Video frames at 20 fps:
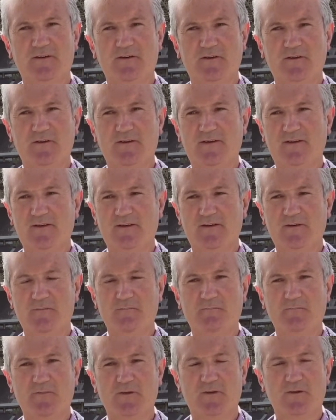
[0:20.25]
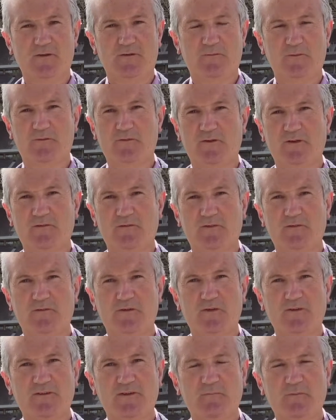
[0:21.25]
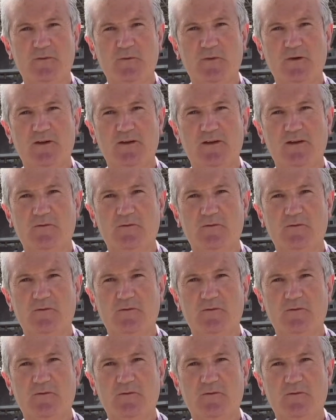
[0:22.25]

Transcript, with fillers: Cork uh, got to a final for the first time in a while,